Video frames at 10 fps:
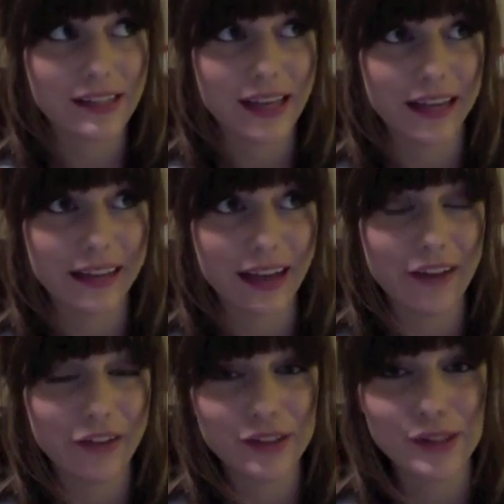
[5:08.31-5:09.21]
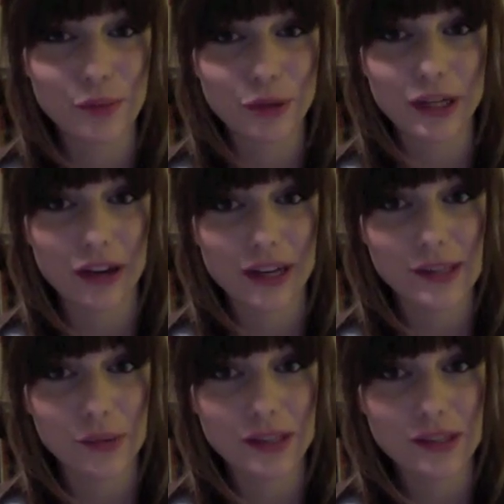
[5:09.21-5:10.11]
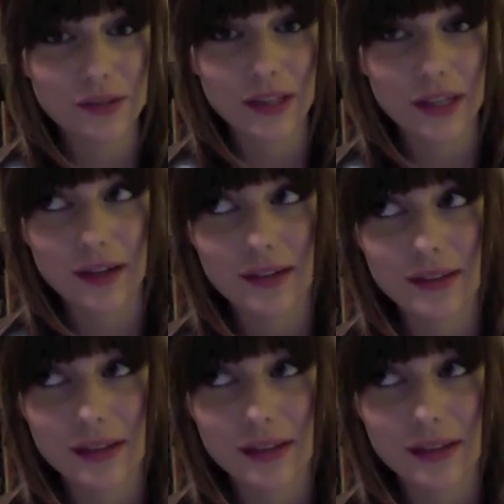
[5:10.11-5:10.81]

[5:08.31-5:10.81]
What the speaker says: Like, I've heard some pretty crazy ones over the years,